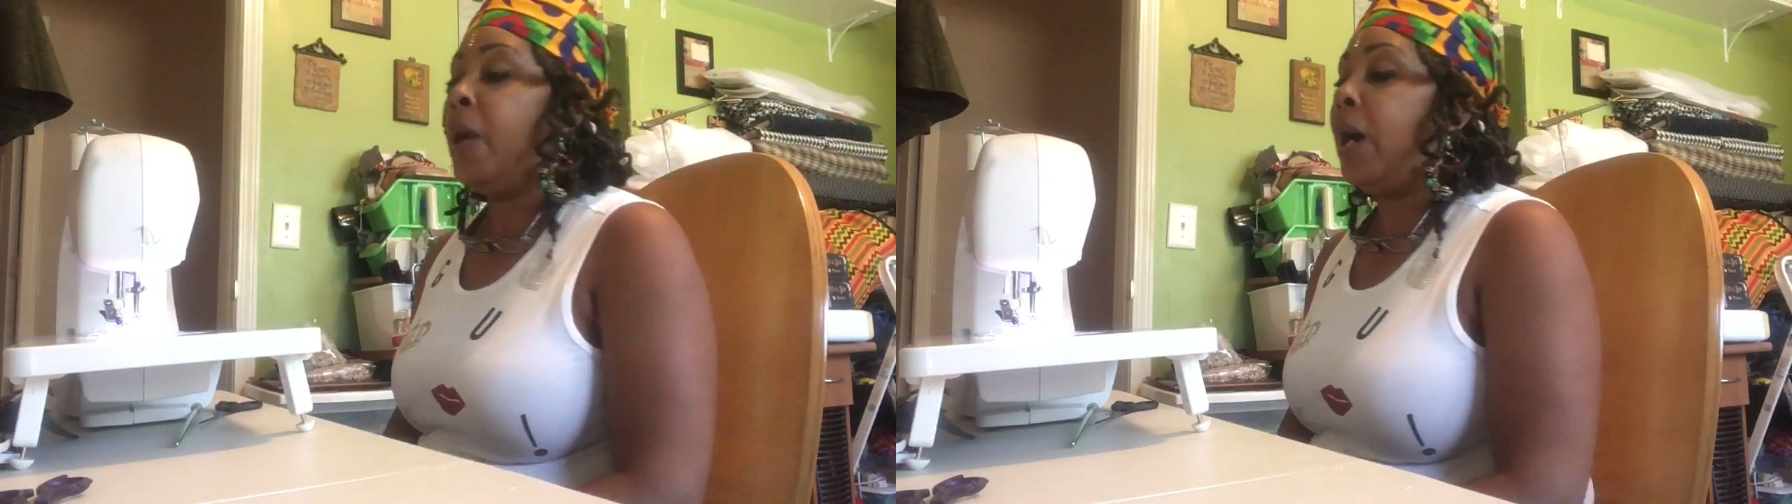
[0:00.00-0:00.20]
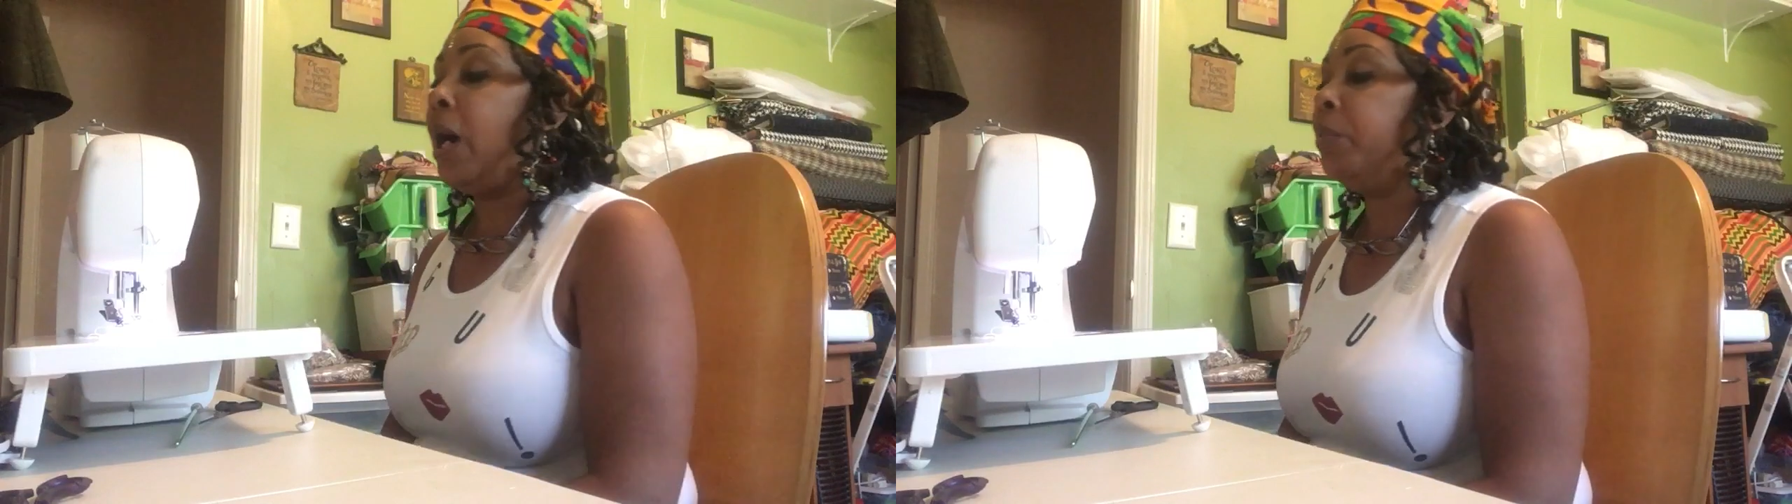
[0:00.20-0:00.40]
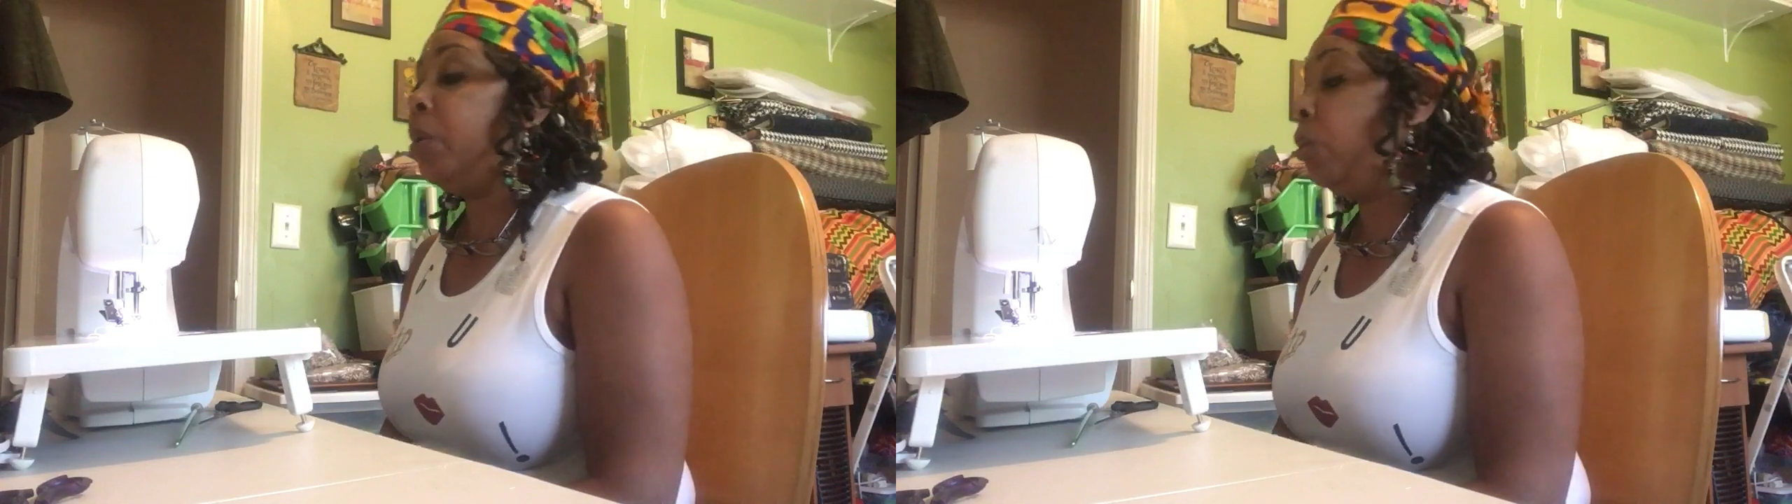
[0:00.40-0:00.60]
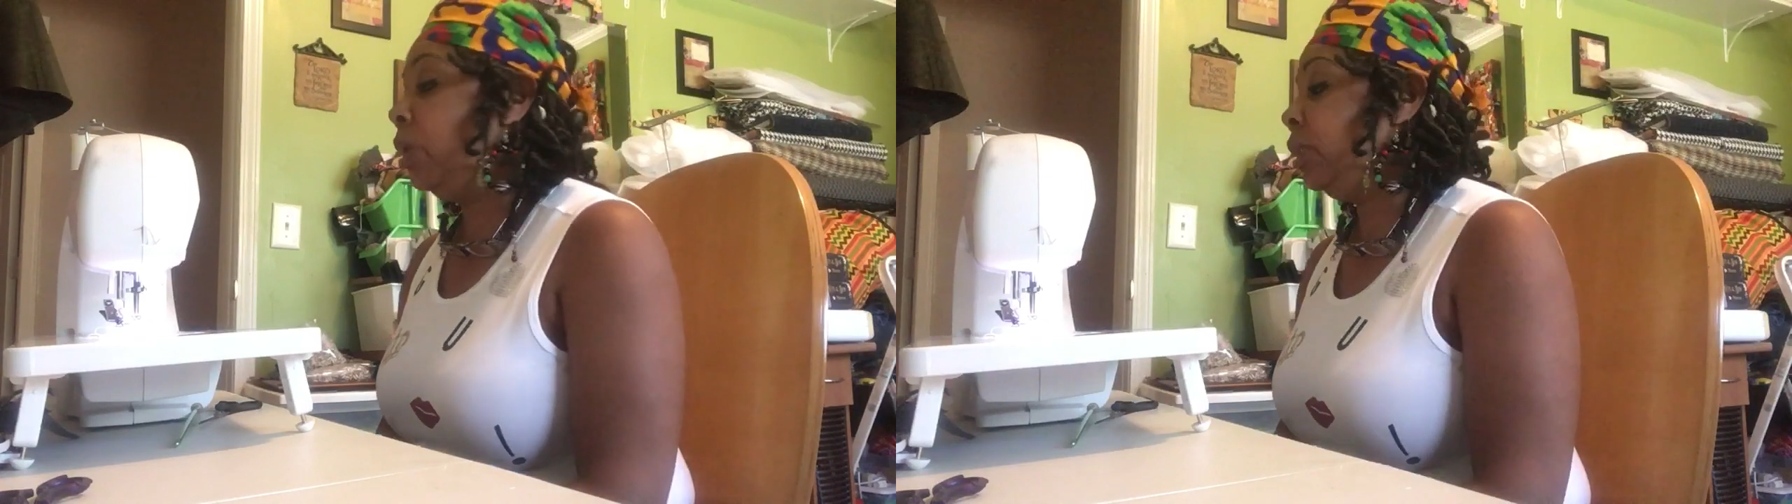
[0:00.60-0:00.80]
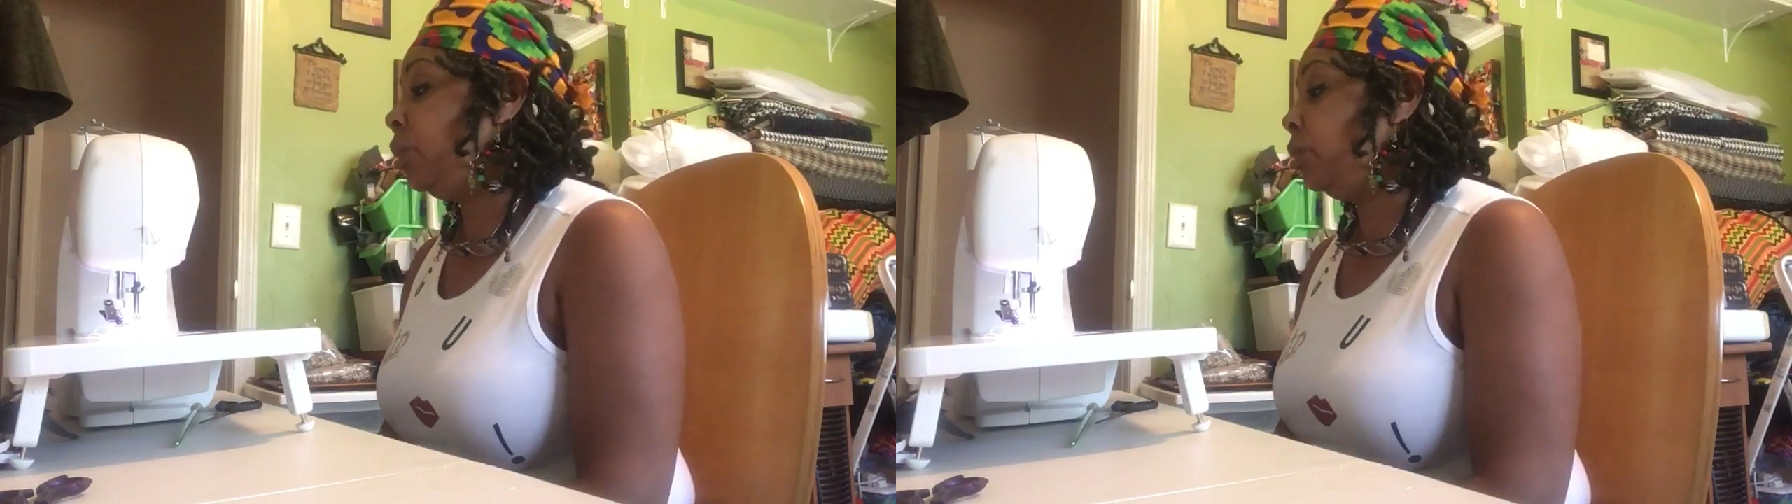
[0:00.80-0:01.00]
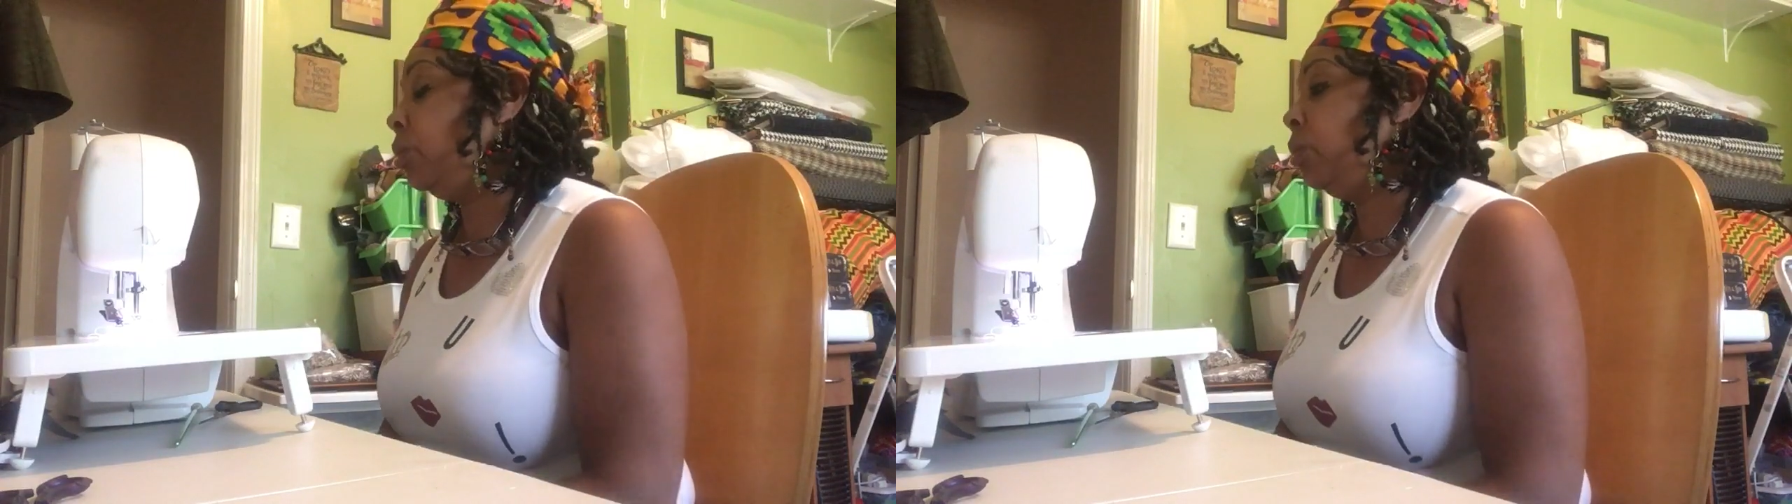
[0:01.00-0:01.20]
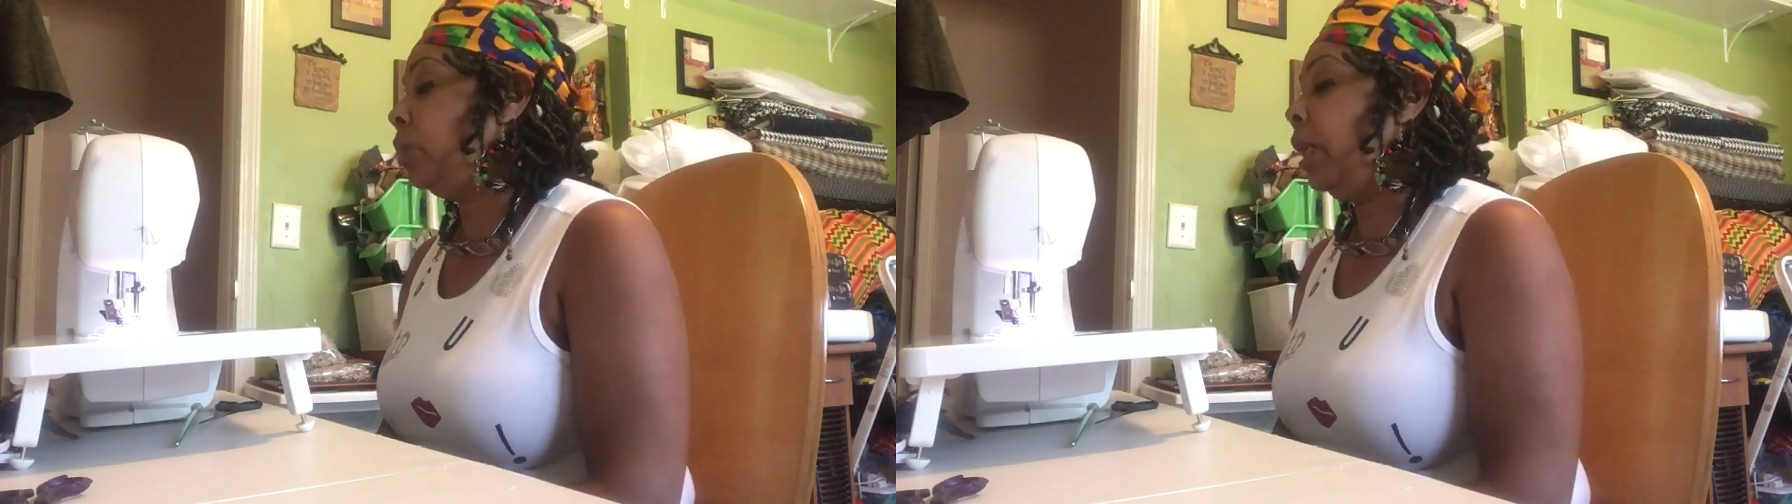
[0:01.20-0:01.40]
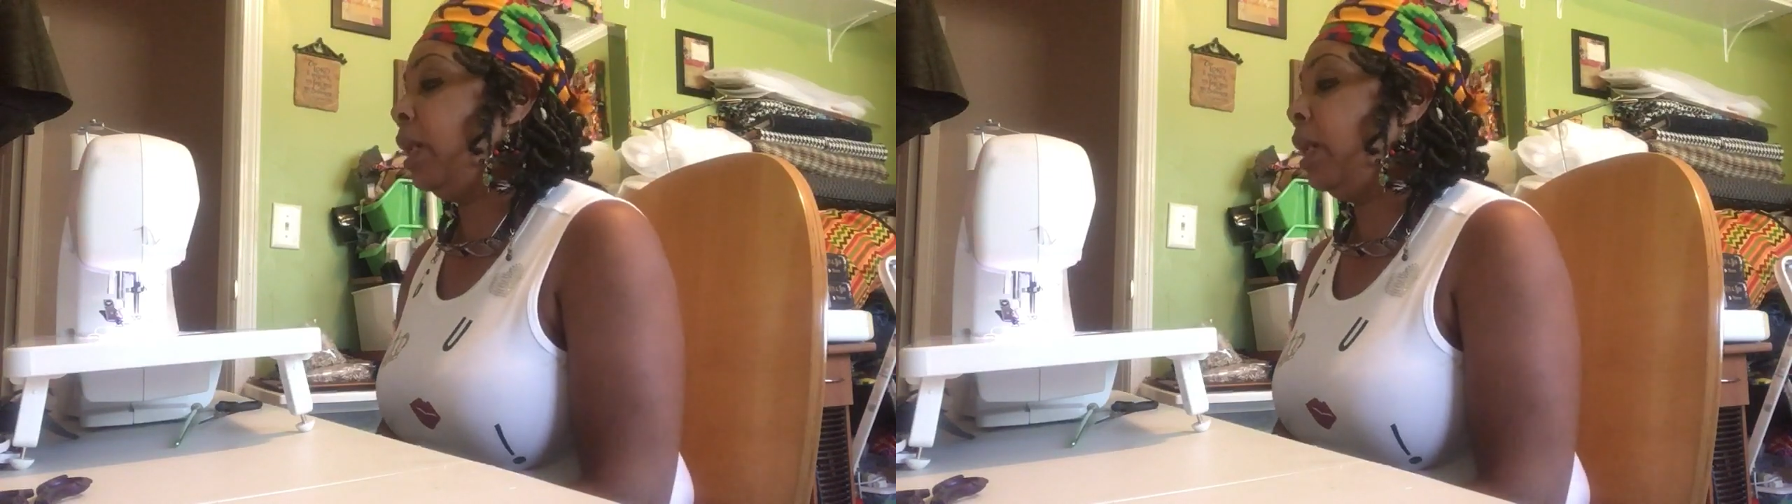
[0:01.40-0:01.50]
I'm going to